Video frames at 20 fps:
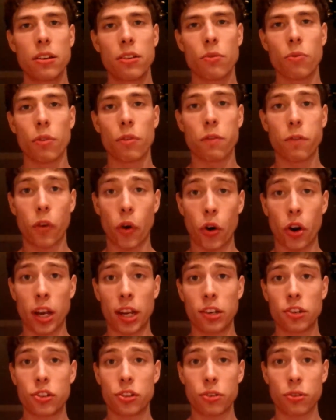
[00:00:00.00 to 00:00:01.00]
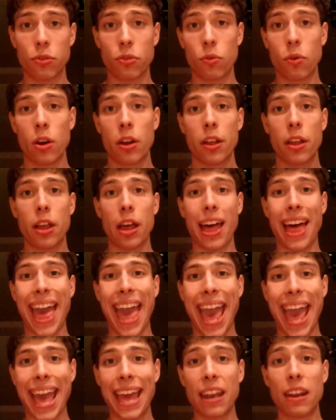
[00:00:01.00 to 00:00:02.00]
referring to a
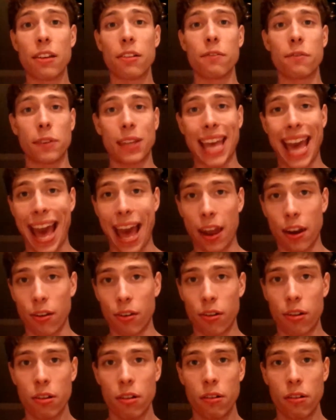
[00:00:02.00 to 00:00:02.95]
head of cattle.